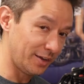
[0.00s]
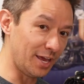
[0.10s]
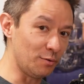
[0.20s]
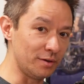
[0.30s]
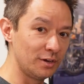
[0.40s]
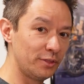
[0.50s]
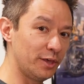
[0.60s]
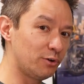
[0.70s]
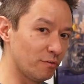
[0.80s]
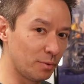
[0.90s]
Anyway,
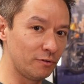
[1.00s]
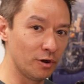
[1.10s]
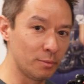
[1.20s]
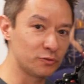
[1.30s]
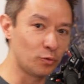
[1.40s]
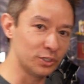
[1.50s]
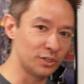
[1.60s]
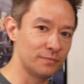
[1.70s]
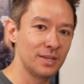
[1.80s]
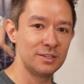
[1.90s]
thank you everybody very much for
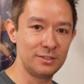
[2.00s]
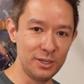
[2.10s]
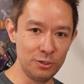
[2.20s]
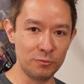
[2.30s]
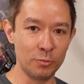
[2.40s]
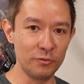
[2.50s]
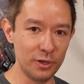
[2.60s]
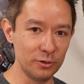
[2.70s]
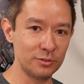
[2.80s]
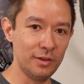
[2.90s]
watching. Stay tuned for more
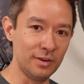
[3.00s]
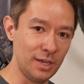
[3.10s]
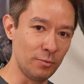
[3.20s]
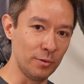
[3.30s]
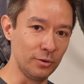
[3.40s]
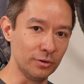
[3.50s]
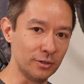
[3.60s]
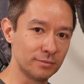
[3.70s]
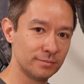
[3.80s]
videos and keep on building.